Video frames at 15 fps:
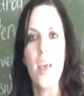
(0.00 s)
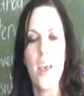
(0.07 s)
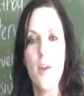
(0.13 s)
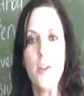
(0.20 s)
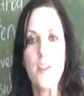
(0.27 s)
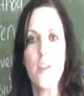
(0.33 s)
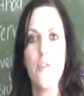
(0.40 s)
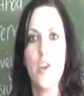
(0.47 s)

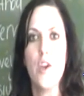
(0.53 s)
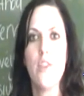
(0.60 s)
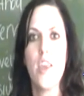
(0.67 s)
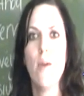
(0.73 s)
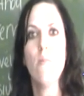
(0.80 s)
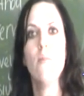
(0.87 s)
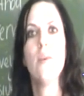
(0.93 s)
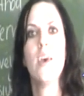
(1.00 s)
interview
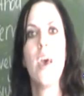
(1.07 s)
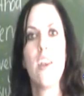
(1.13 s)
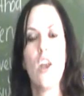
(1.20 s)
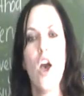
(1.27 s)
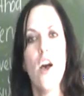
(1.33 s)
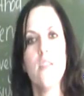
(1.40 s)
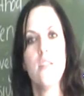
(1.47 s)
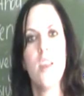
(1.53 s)
them and
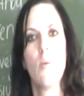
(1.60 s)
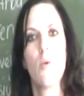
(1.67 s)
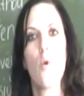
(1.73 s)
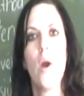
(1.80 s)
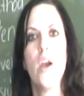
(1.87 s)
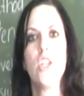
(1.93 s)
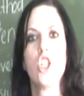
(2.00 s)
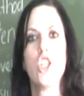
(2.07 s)
ask them
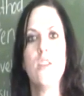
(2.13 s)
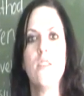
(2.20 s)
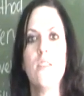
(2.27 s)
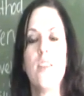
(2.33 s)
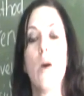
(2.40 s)
questions